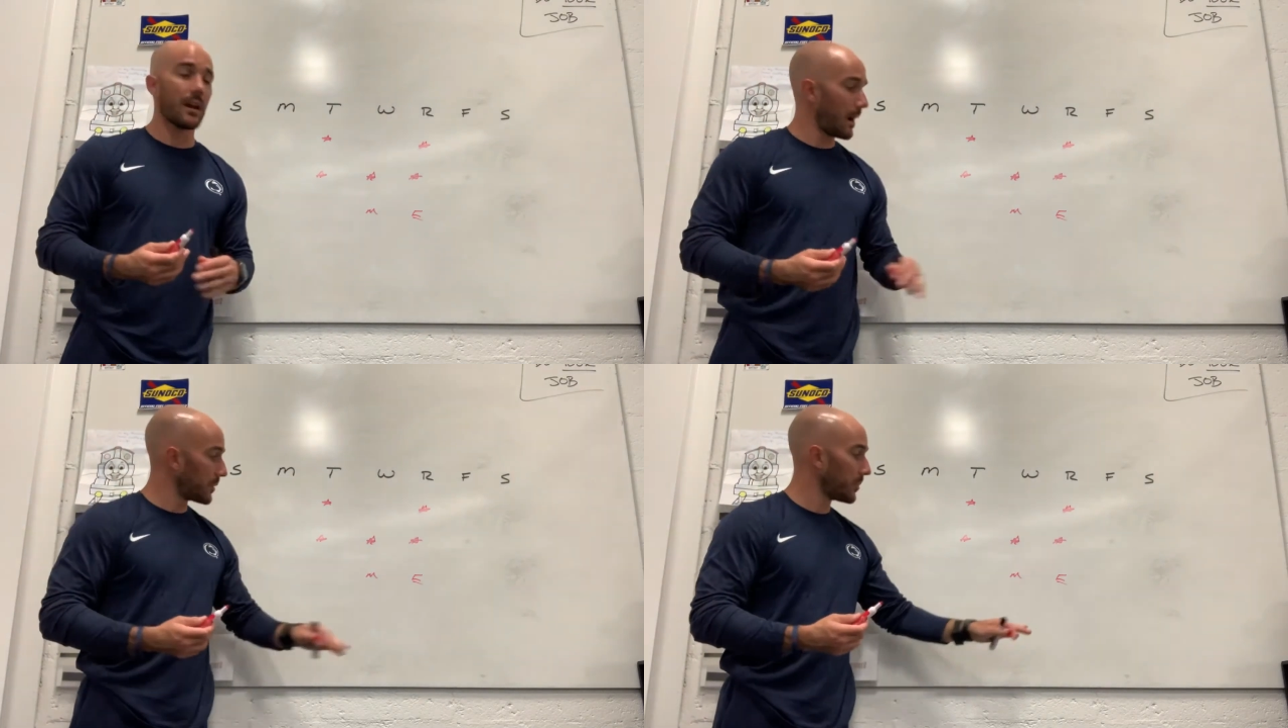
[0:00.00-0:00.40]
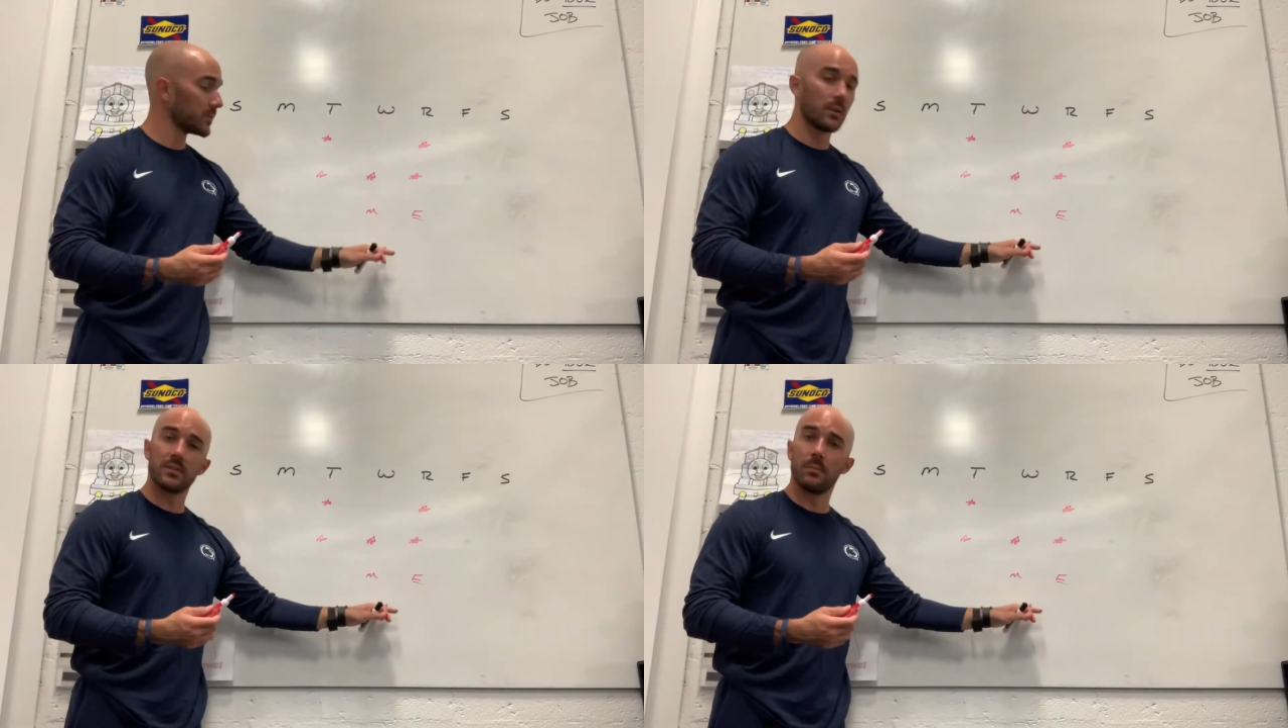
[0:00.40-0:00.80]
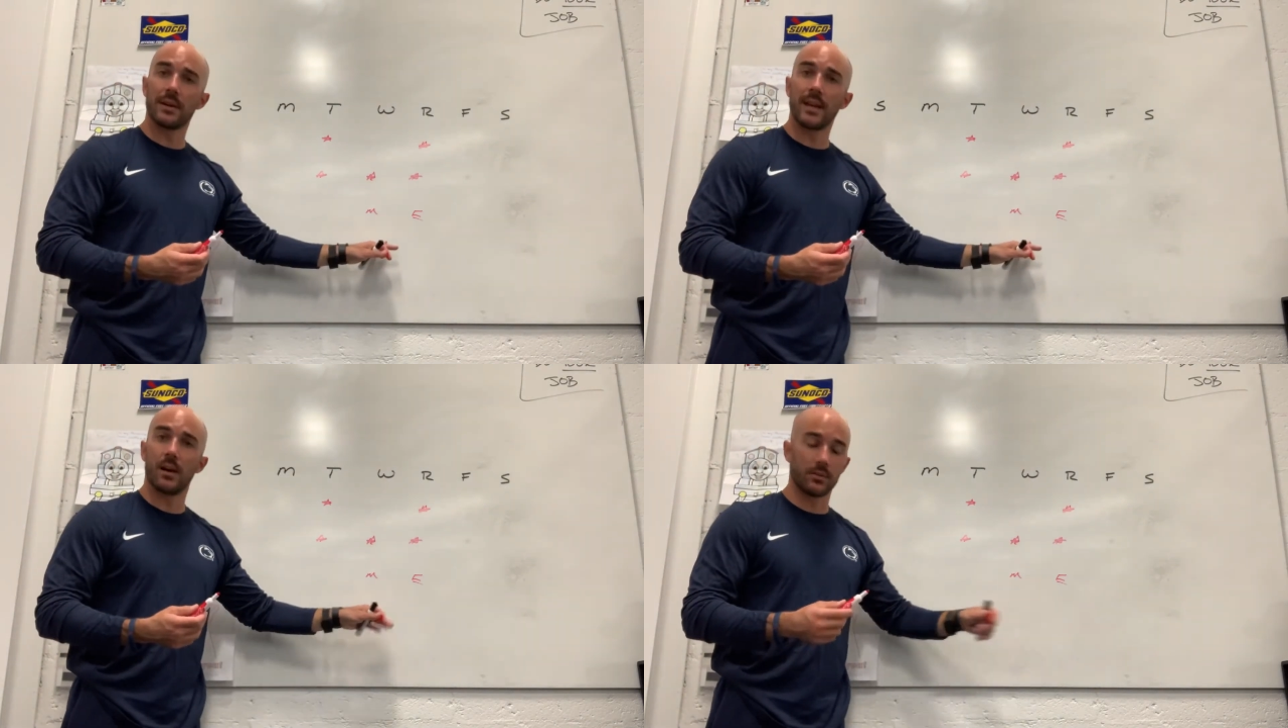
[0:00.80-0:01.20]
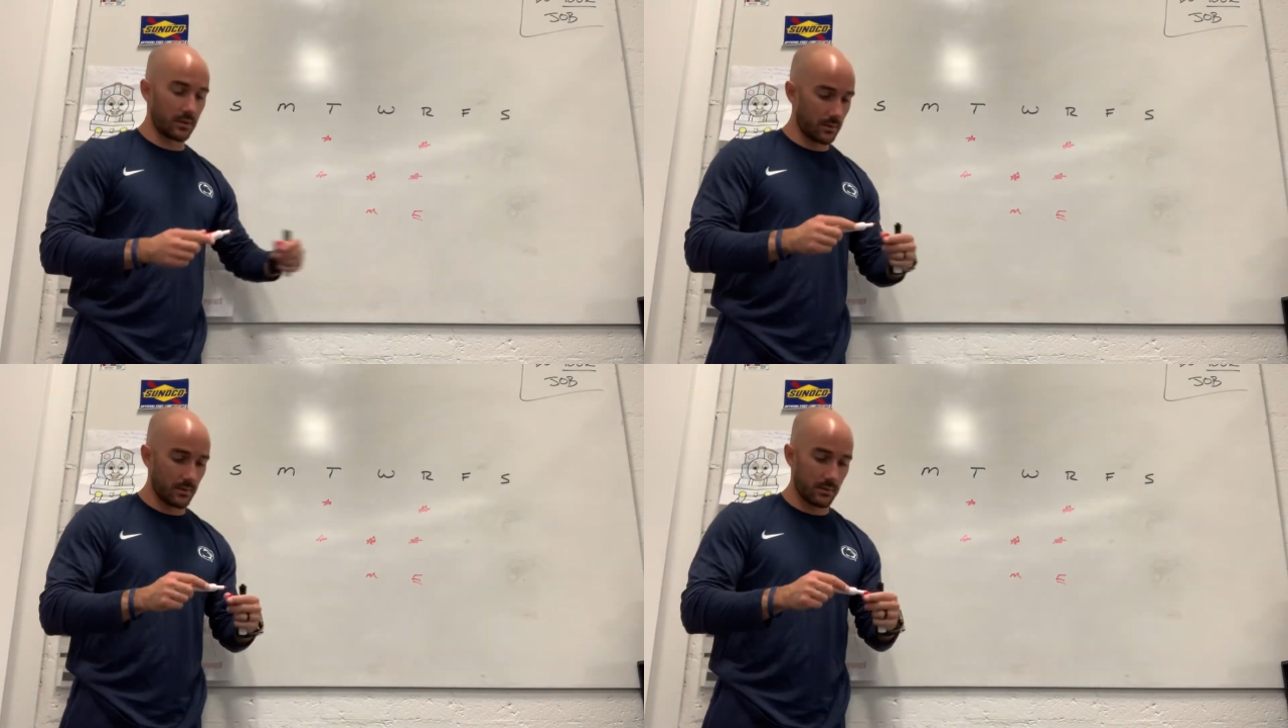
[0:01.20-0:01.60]
I'm going to put those on my
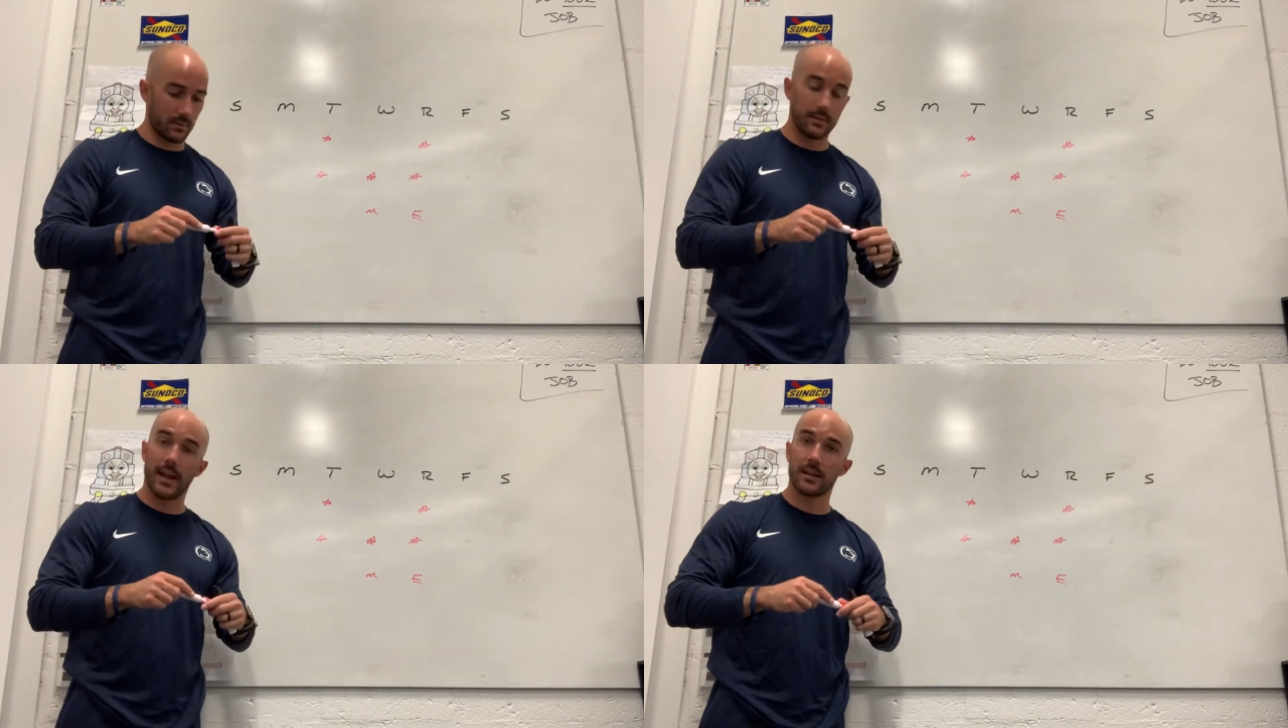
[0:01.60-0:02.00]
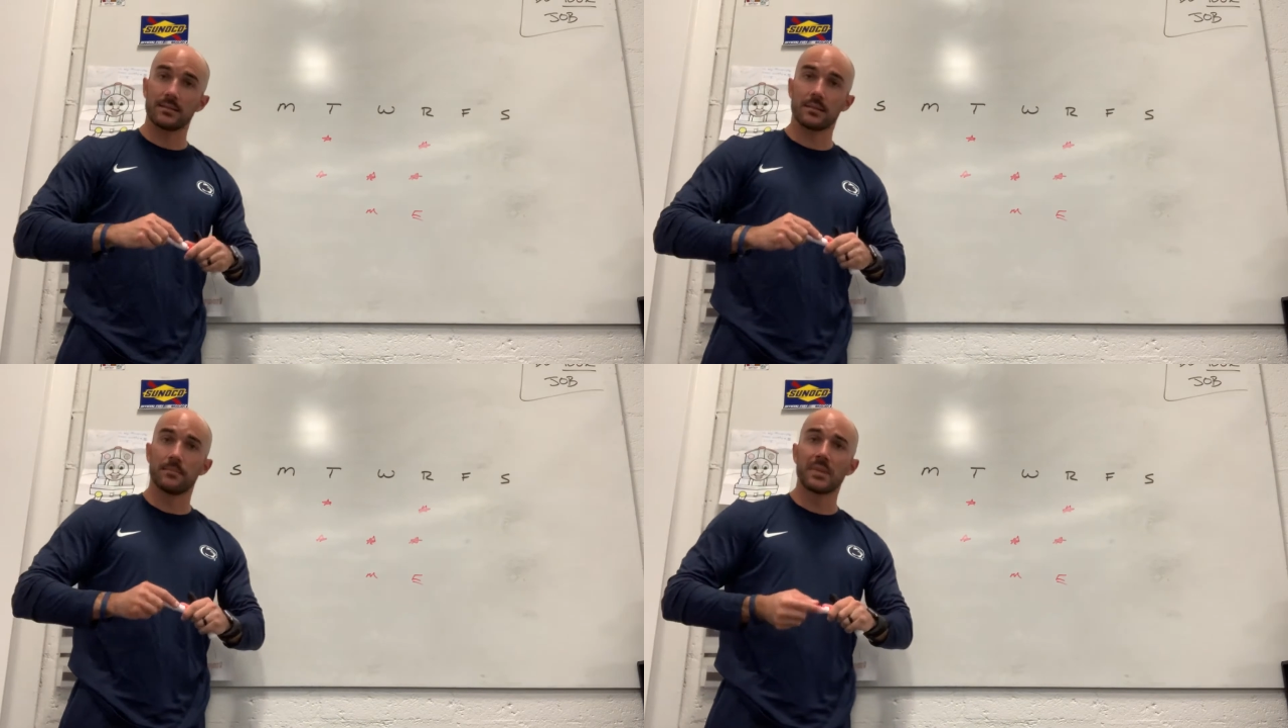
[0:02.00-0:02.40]
calendar next.